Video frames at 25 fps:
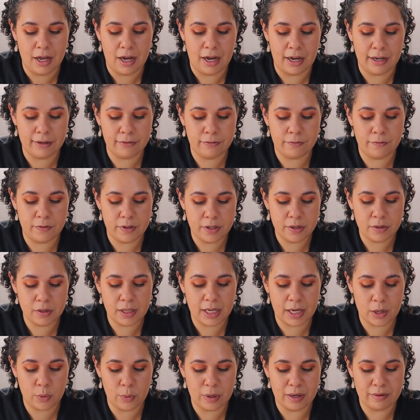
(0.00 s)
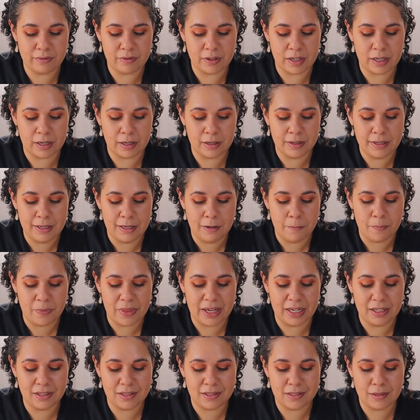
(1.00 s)
I feel, however,
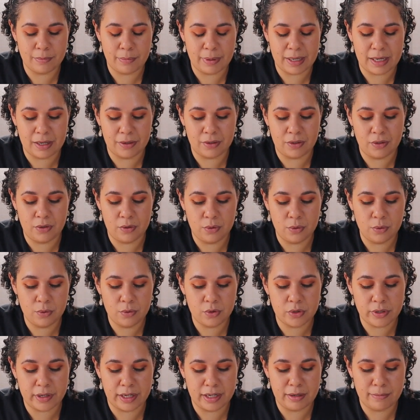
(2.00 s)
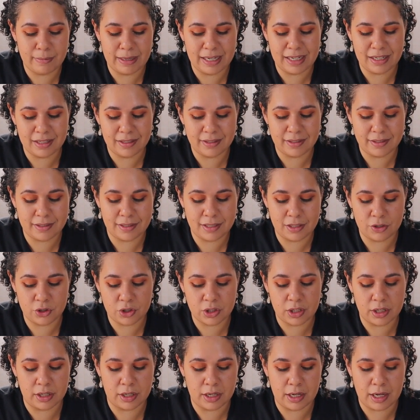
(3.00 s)
that it's about you trying to make a
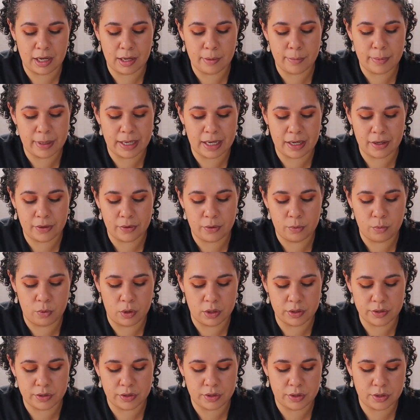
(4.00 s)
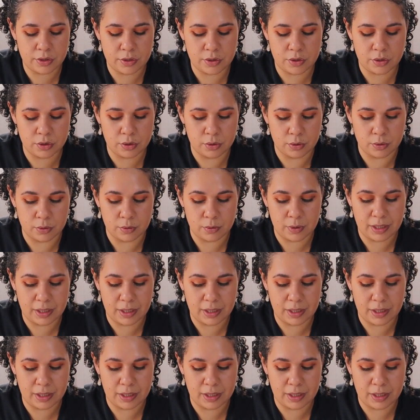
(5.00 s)
decision about what to do